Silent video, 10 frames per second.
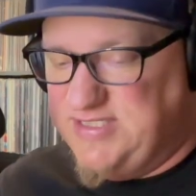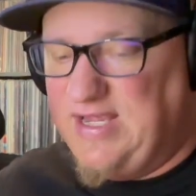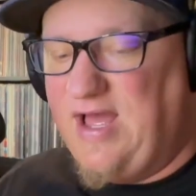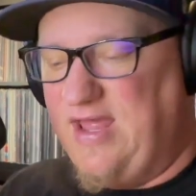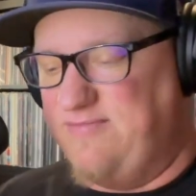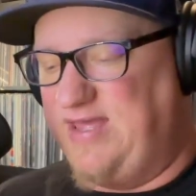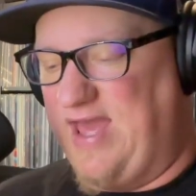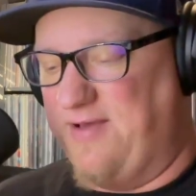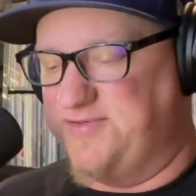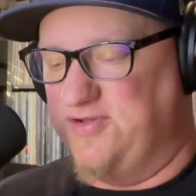time
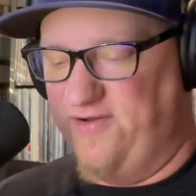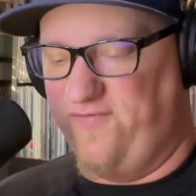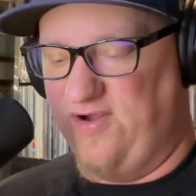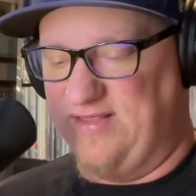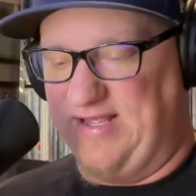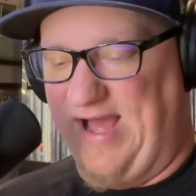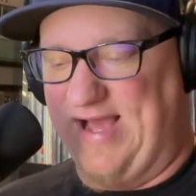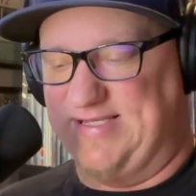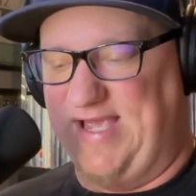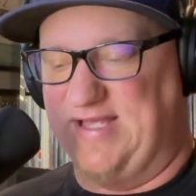capsule of where the
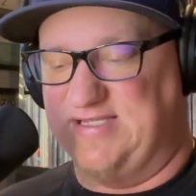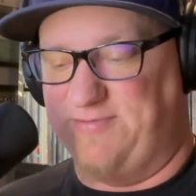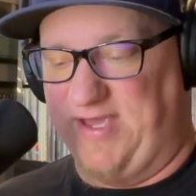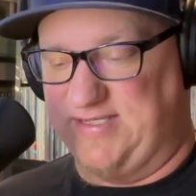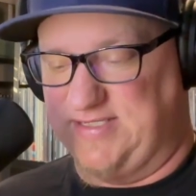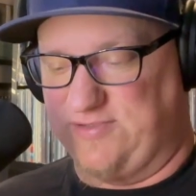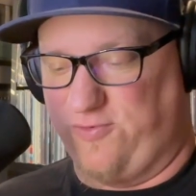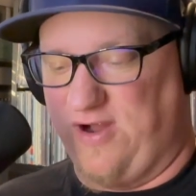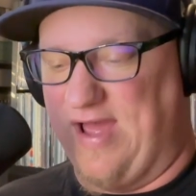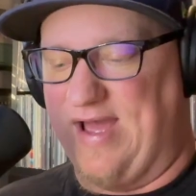guys' headspaces
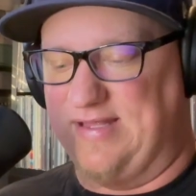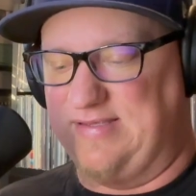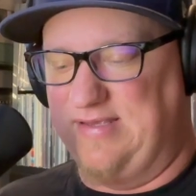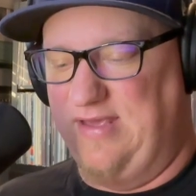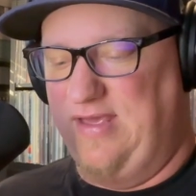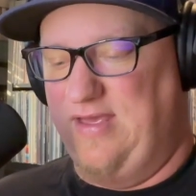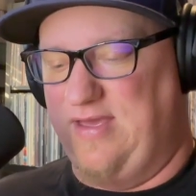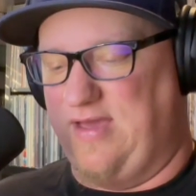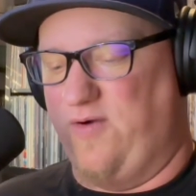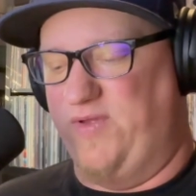were at.
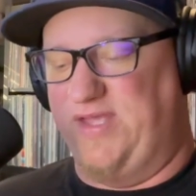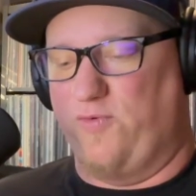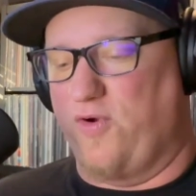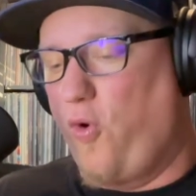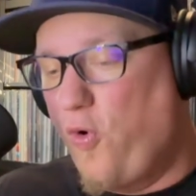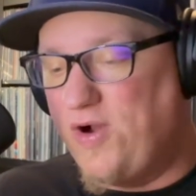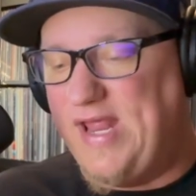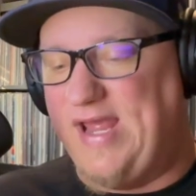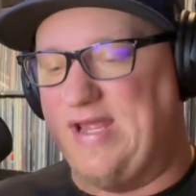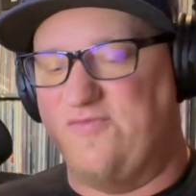When they were
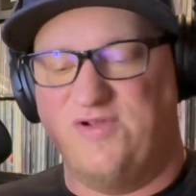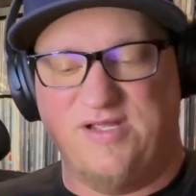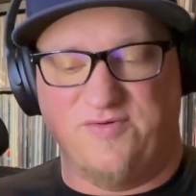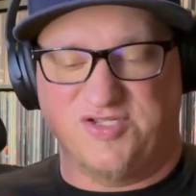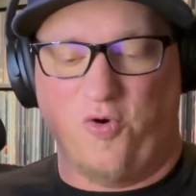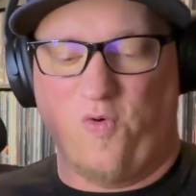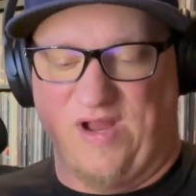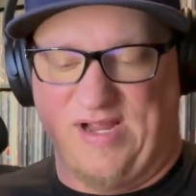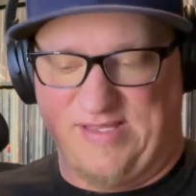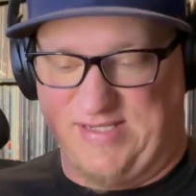recording and when they were
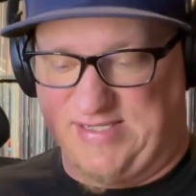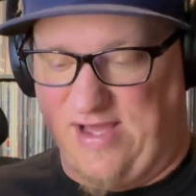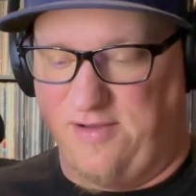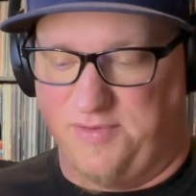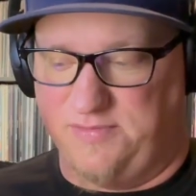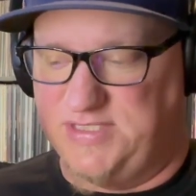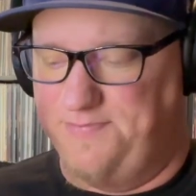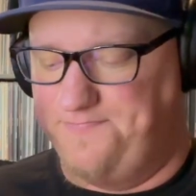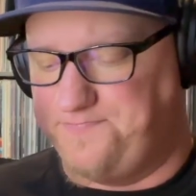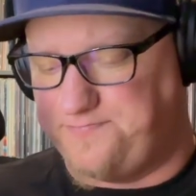touring on these albums.
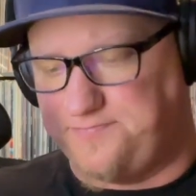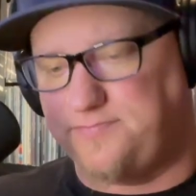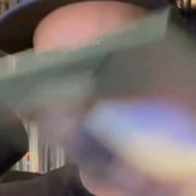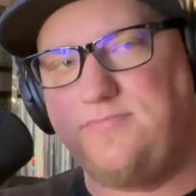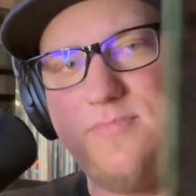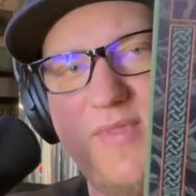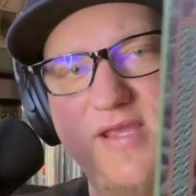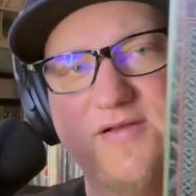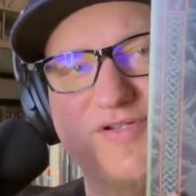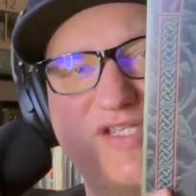
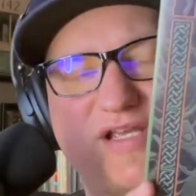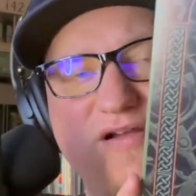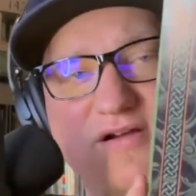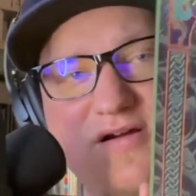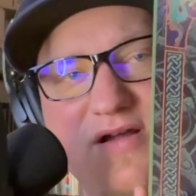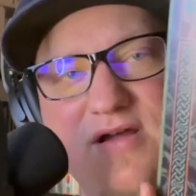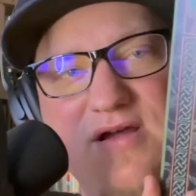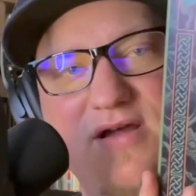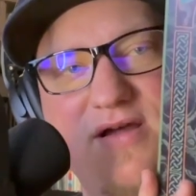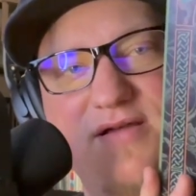Here's Tear,
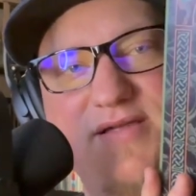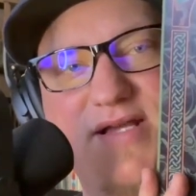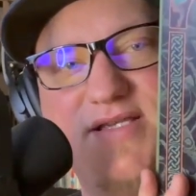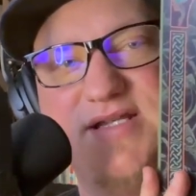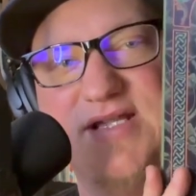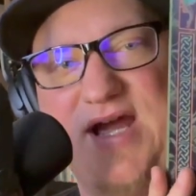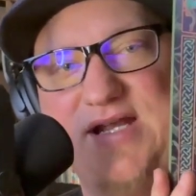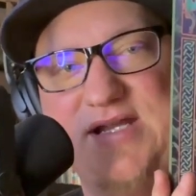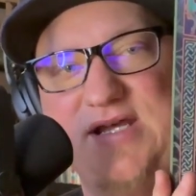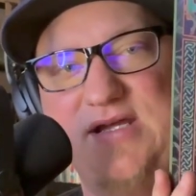
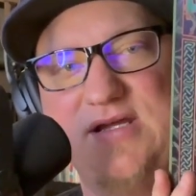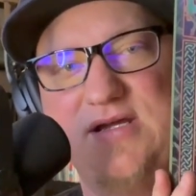1990.